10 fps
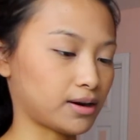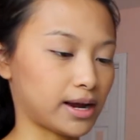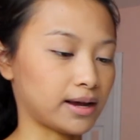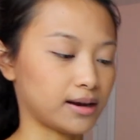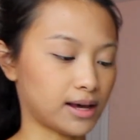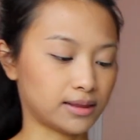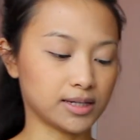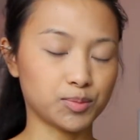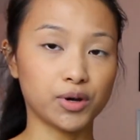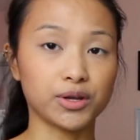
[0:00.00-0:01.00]
And at
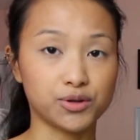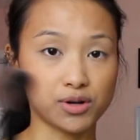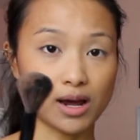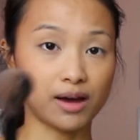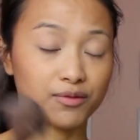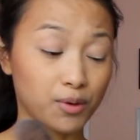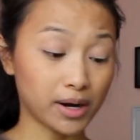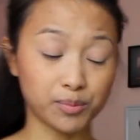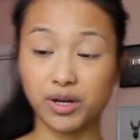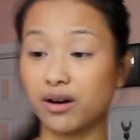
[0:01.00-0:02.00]
this point you should have
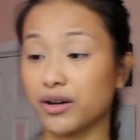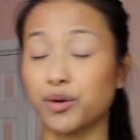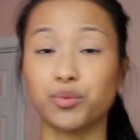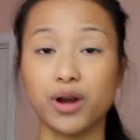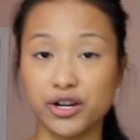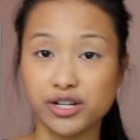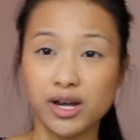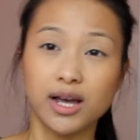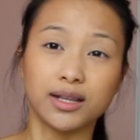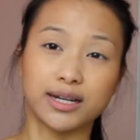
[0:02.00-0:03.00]
quite a bit on your brush.
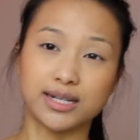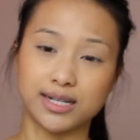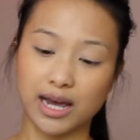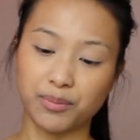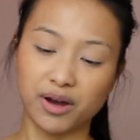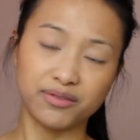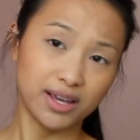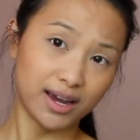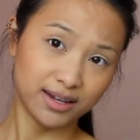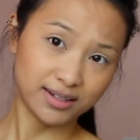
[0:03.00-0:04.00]
I like to tap off
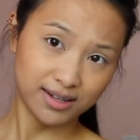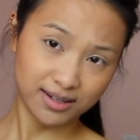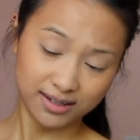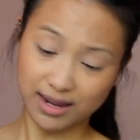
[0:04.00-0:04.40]
the excess.